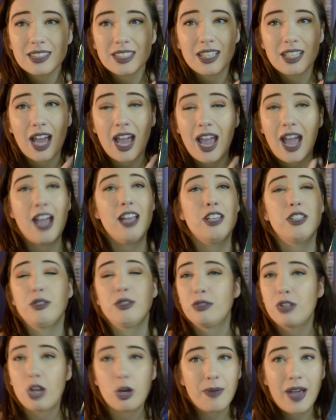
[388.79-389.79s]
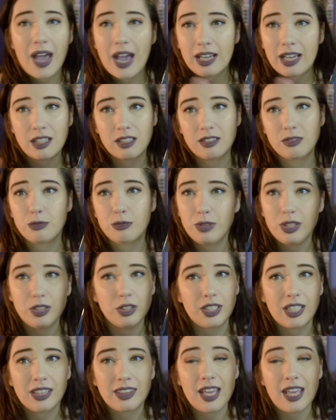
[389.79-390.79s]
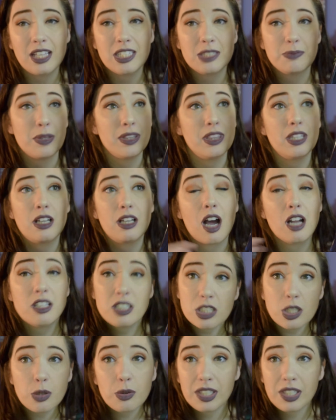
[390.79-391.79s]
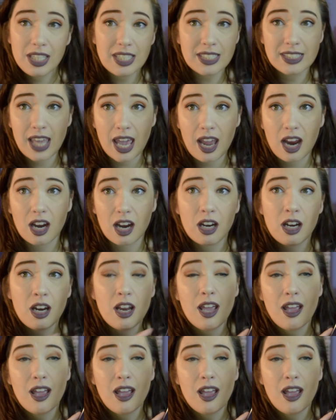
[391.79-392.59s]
and I had to go back and relook at things, but the continuity is there,